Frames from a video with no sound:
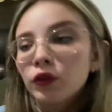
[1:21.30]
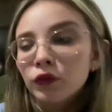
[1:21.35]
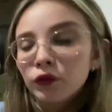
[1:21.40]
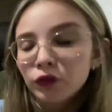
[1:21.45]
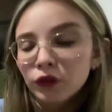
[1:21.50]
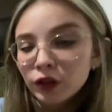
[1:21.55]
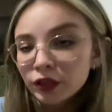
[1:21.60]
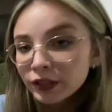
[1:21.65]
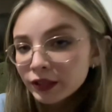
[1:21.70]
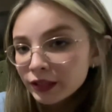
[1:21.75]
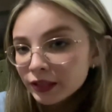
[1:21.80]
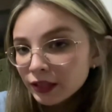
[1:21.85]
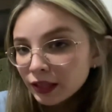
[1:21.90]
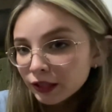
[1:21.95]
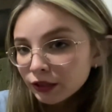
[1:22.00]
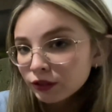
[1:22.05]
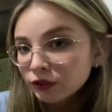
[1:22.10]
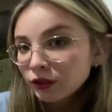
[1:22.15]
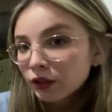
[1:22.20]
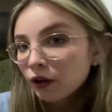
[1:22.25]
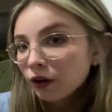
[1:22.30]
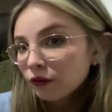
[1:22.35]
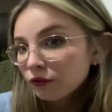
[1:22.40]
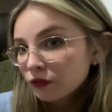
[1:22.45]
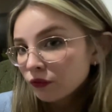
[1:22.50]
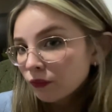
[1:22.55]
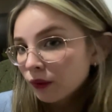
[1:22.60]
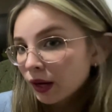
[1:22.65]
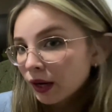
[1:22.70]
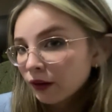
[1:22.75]
for the detection of the
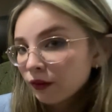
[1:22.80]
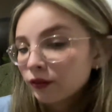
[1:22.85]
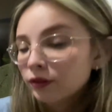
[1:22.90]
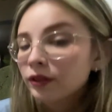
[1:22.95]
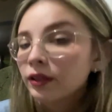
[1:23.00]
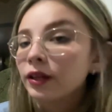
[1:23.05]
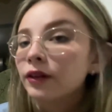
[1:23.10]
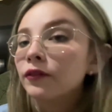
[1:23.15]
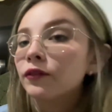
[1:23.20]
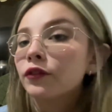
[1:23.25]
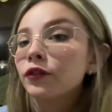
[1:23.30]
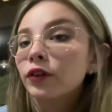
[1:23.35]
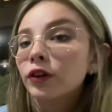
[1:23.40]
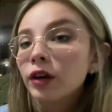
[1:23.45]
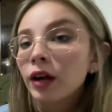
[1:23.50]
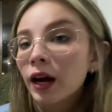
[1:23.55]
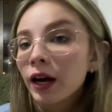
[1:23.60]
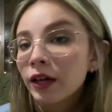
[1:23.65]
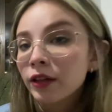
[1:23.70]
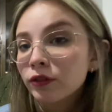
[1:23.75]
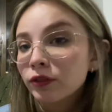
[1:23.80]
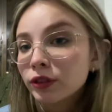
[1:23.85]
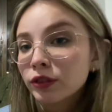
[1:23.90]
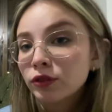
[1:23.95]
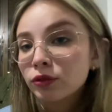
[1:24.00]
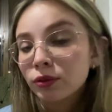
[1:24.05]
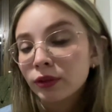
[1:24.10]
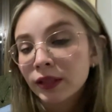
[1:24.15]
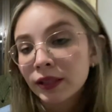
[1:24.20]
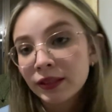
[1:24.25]
virus in
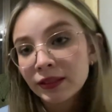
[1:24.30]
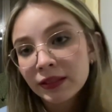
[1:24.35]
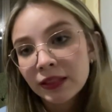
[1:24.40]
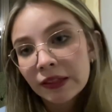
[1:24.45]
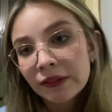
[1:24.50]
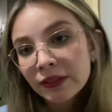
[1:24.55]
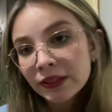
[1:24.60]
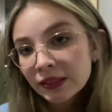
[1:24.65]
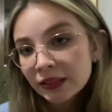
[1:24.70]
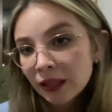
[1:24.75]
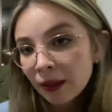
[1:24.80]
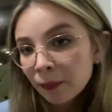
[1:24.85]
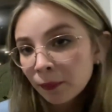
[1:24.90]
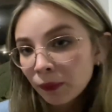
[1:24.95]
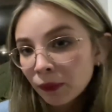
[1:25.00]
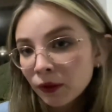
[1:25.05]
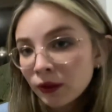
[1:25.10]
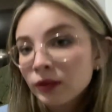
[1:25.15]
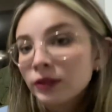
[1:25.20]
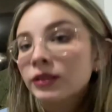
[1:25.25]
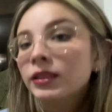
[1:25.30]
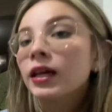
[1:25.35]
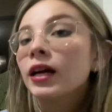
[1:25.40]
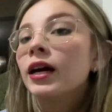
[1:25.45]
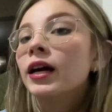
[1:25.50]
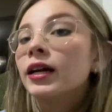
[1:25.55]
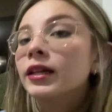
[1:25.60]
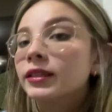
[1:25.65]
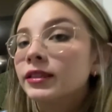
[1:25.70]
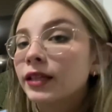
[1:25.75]
427 samples
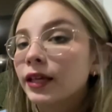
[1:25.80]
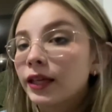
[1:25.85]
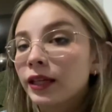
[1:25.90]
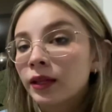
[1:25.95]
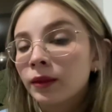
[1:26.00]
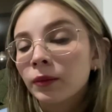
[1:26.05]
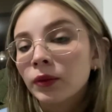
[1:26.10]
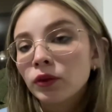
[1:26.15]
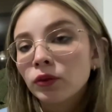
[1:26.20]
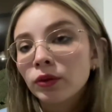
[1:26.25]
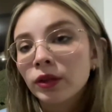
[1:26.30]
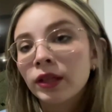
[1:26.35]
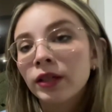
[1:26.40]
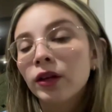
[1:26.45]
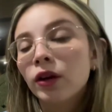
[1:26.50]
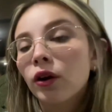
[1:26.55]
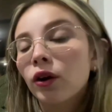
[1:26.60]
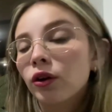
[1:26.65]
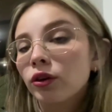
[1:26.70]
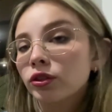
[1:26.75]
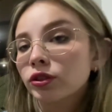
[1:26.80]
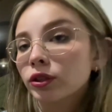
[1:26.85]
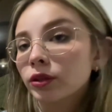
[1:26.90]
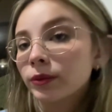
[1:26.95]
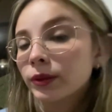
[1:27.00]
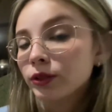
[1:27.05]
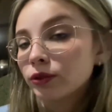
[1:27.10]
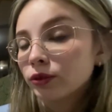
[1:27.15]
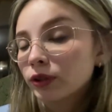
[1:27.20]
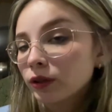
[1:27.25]
taken between October
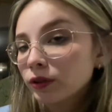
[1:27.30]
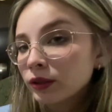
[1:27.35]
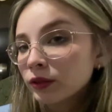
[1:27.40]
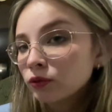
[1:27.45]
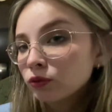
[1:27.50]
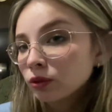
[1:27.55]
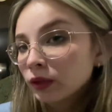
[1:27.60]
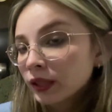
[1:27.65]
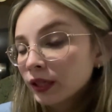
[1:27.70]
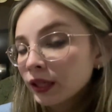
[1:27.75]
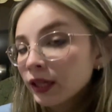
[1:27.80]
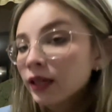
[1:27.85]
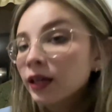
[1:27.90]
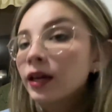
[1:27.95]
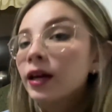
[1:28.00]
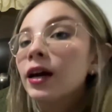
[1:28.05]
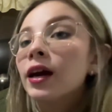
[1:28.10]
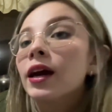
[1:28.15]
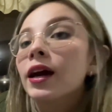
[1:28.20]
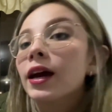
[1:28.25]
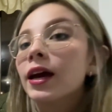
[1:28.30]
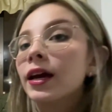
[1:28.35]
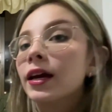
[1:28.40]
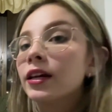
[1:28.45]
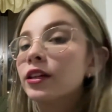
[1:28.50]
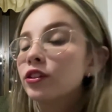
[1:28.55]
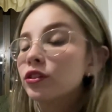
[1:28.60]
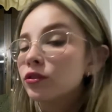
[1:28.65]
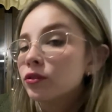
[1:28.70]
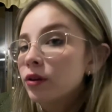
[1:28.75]
2020
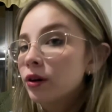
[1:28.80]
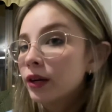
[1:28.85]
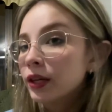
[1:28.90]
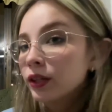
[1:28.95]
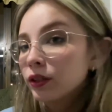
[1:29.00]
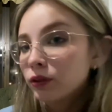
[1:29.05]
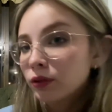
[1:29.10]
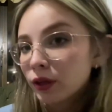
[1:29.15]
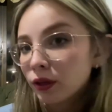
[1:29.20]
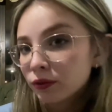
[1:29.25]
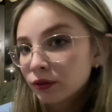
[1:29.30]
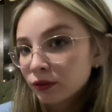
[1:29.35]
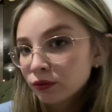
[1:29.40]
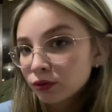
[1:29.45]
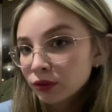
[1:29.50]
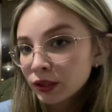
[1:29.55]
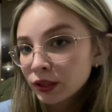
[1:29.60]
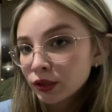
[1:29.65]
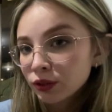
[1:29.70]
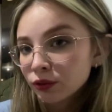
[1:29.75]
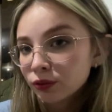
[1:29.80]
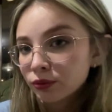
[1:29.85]
and January 2022.